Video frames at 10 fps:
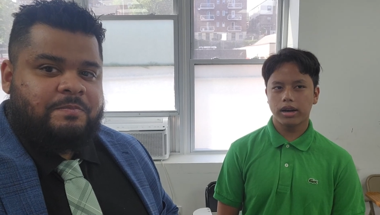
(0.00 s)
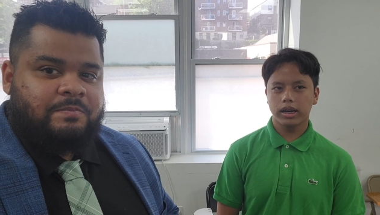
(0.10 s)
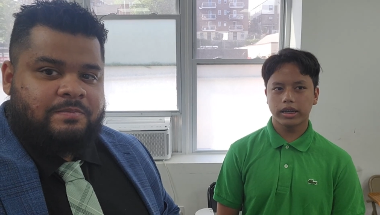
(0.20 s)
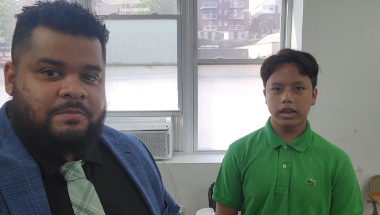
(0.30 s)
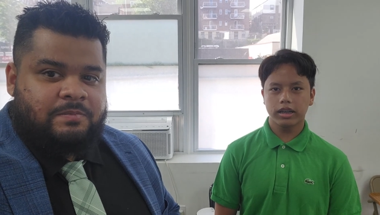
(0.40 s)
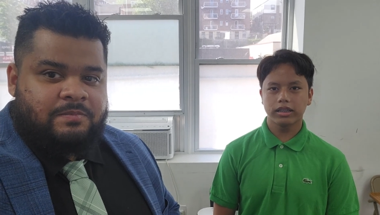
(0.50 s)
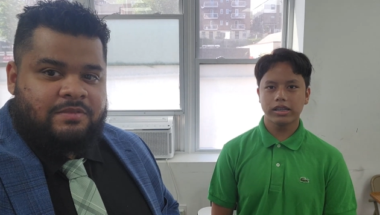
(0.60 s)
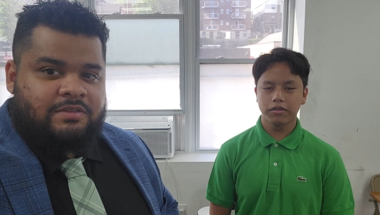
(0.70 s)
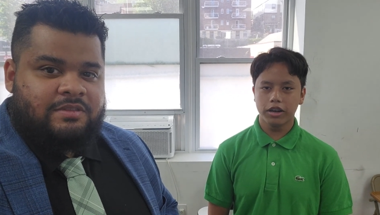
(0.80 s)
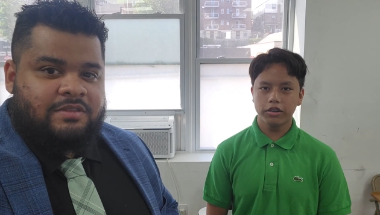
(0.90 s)
Speaker 1: I got a
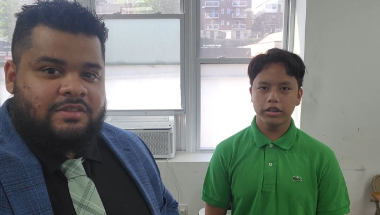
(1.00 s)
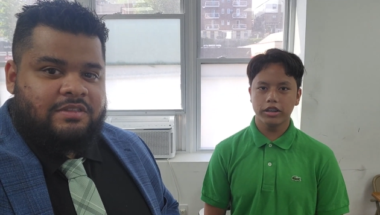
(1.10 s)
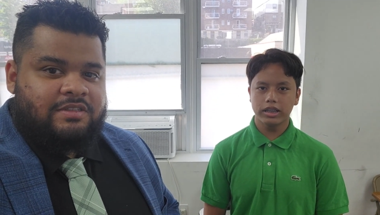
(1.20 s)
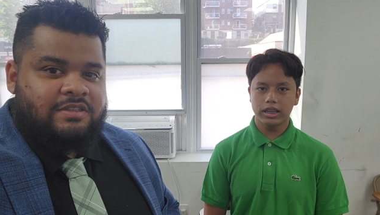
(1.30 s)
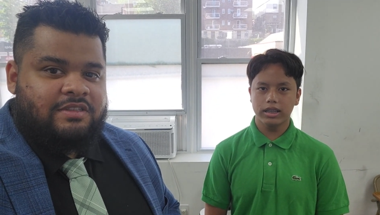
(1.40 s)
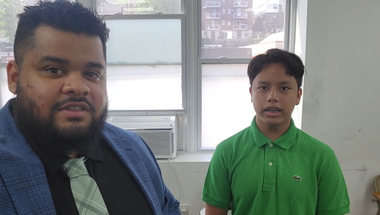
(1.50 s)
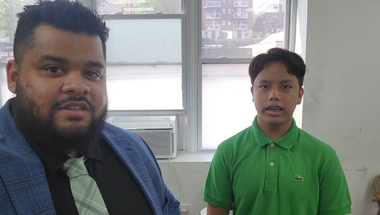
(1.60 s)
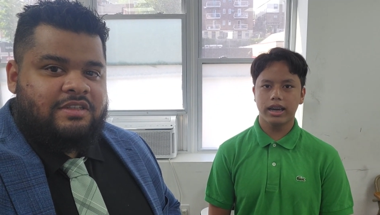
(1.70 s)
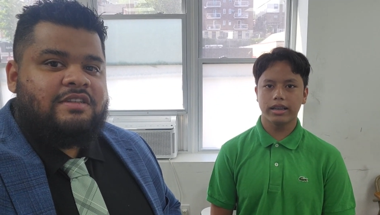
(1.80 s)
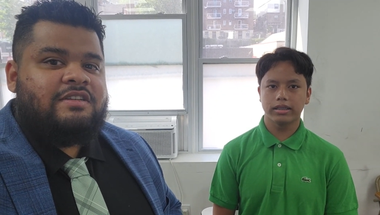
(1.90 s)
700 on ELA
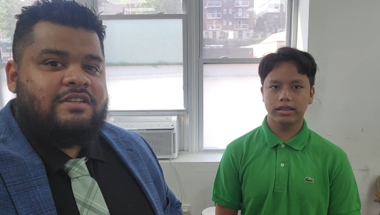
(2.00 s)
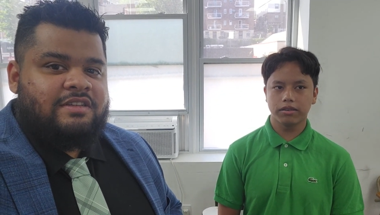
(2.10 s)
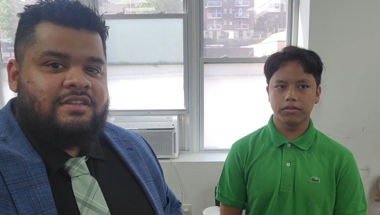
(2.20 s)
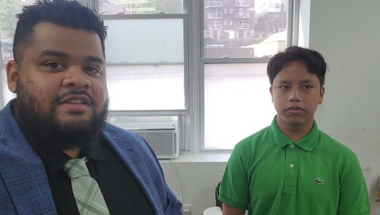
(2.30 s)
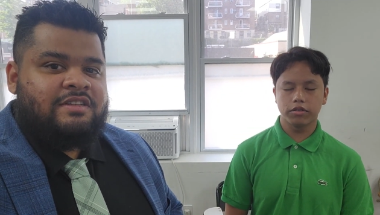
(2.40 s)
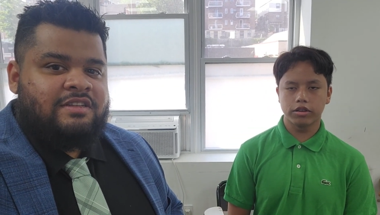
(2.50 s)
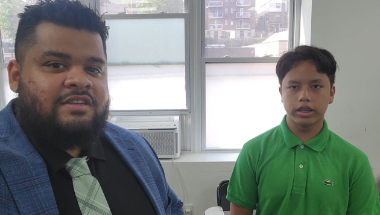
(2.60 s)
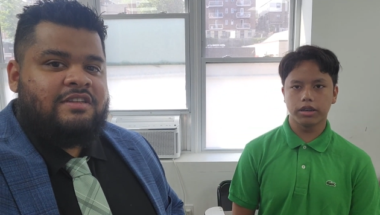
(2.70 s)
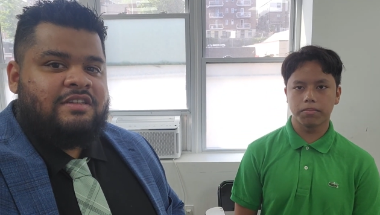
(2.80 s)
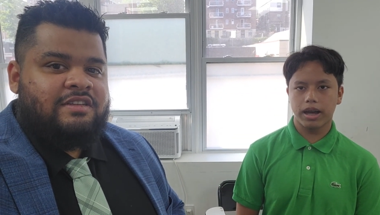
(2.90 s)
and
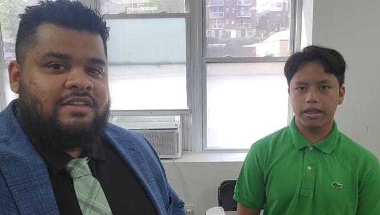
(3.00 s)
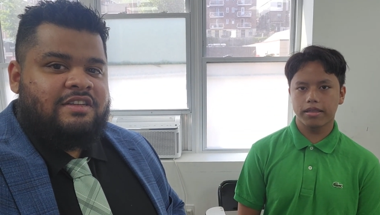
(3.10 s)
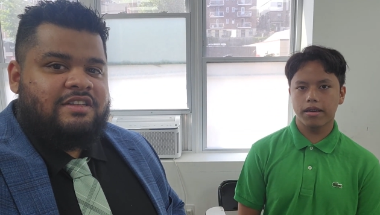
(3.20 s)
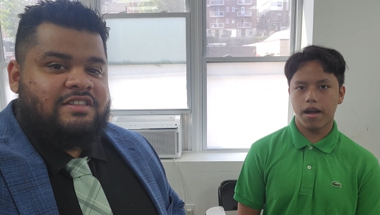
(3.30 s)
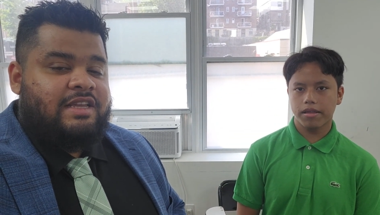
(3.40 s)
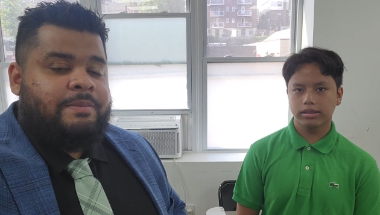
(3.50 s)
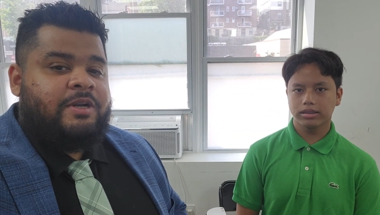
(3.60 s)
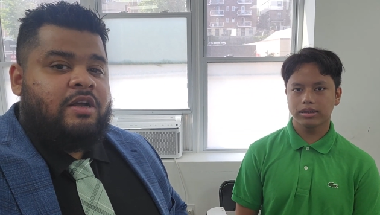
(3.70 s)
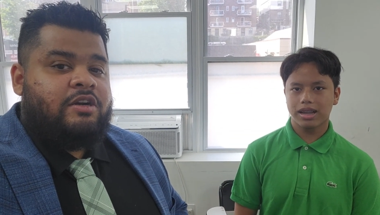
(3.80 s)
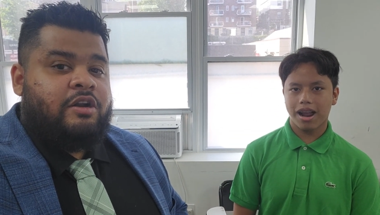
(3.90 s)
740 on math.
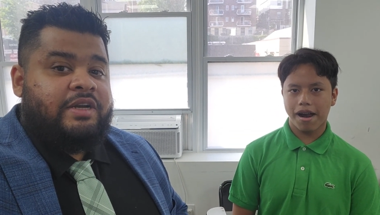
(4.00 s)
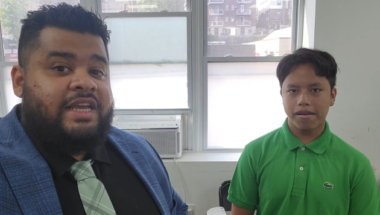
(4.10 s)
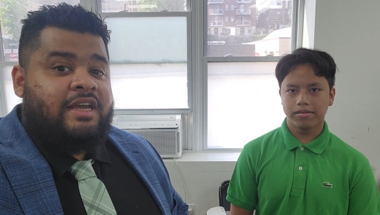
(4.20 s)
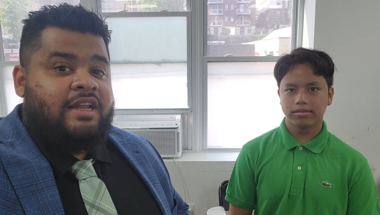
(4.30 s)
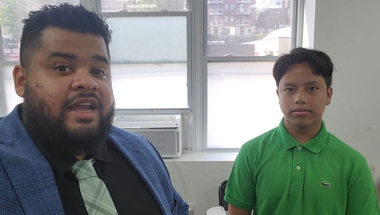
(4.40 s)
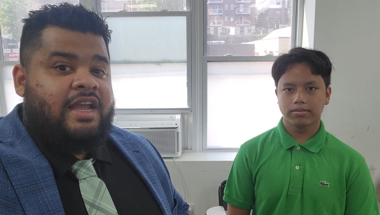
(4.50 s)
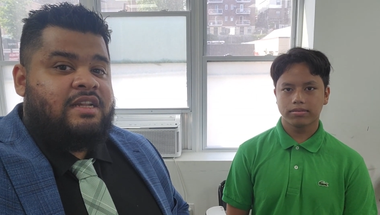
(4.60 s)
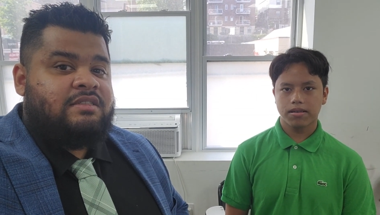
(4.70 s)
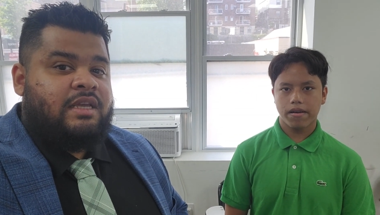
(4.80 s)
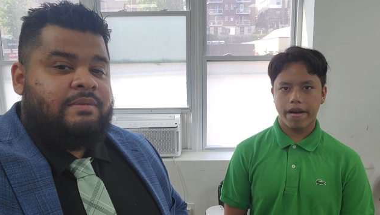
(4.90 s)
Speaker 2: 700 on ELA
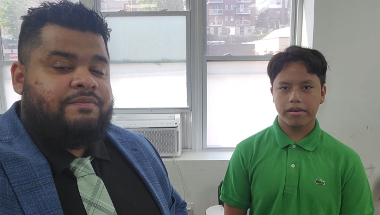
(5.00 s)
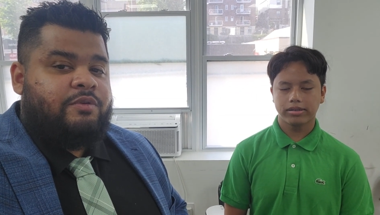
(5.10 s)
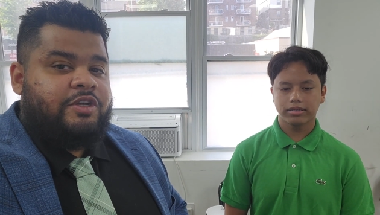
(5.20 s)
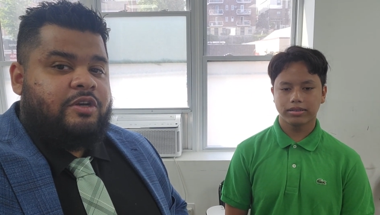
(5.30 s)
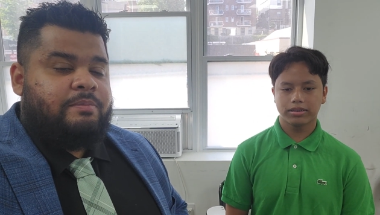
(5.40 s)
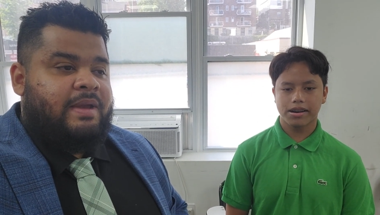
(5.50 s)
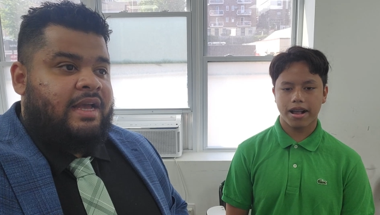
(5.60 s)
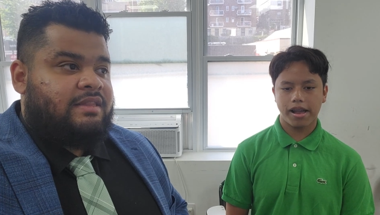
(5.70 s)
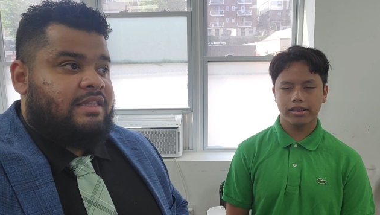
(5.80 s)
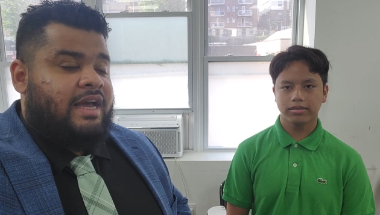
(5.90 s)
and 740 on
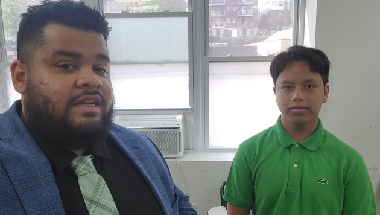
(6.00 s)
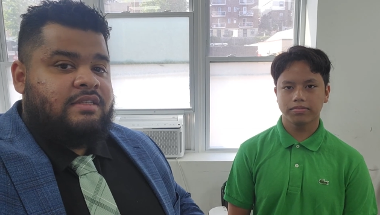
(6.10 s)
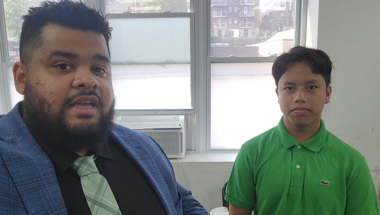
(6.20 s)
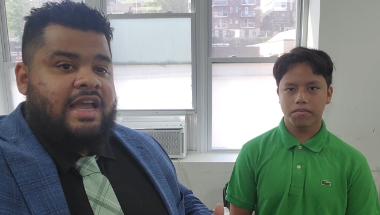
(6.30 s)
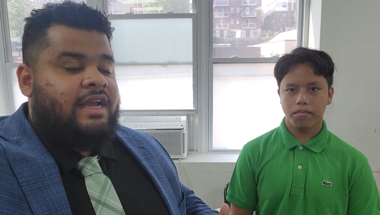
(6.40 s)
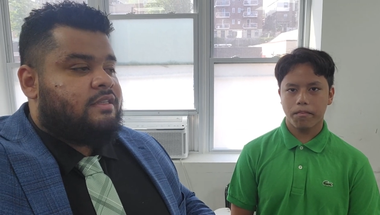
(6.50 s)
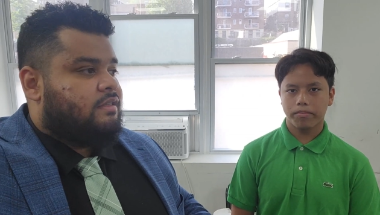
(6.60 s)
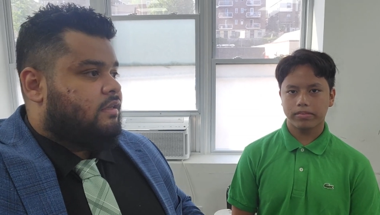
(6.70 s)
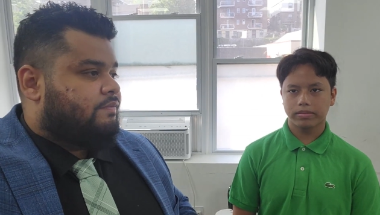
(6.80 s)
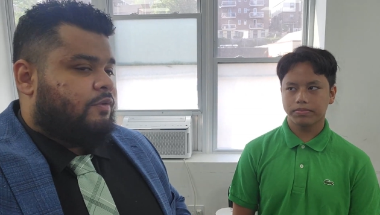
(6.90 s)
math. That is
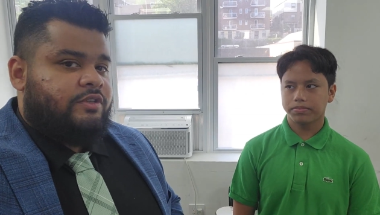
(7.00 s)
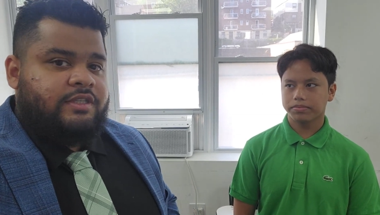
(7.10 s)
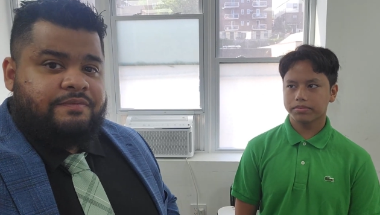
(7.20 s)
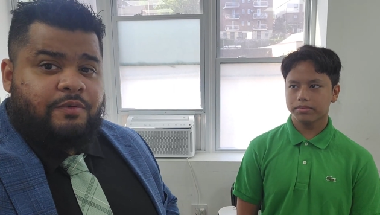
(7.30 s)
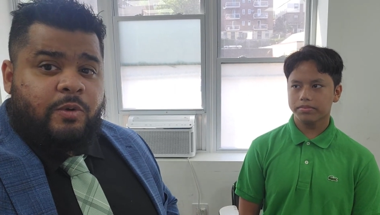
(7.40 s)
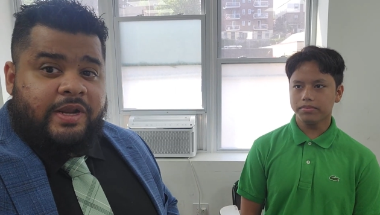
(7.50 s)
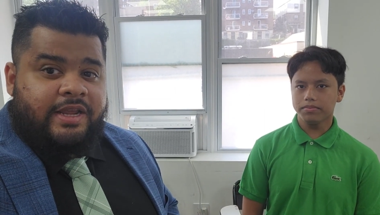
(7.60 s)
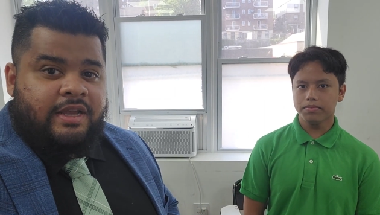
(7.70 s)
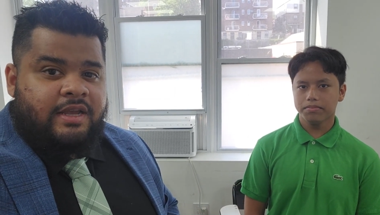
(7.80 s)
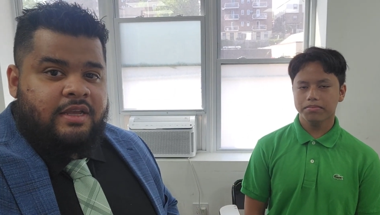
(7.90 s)
excellent
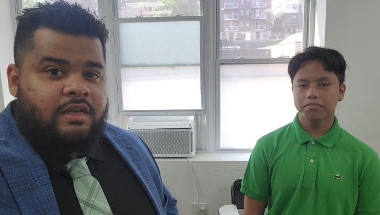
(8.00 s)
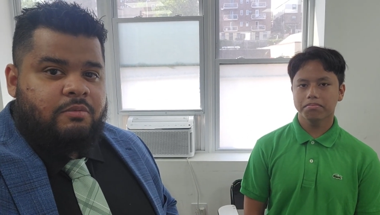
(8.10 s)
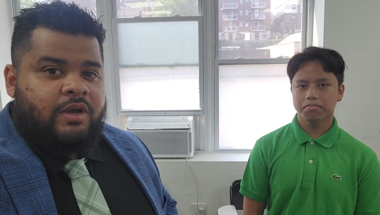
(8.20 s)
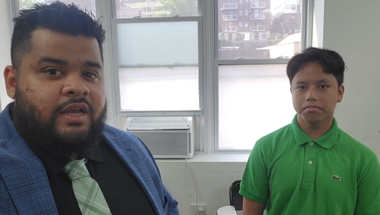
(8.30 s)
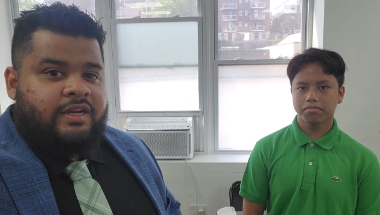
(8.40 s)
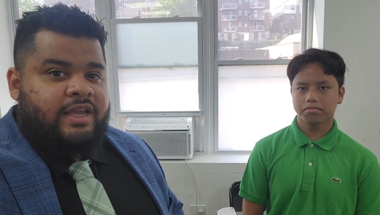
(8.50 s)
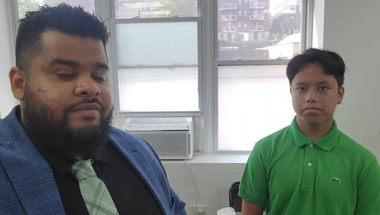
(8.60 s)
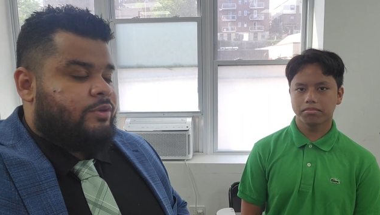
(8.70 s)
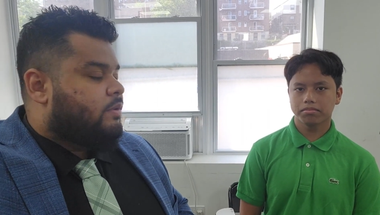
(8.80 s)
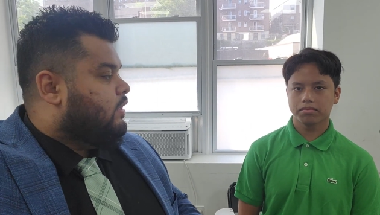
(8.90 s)
1440. Well, uh, it
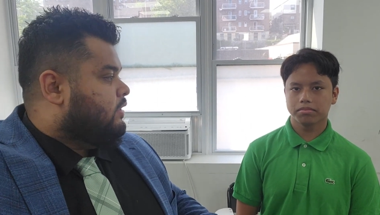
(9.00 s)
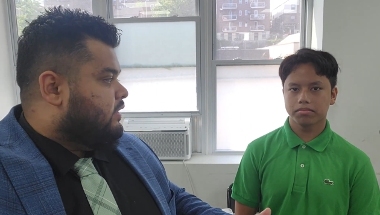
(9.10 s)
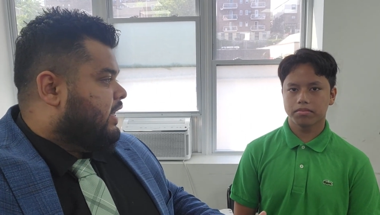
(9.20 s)
gave you a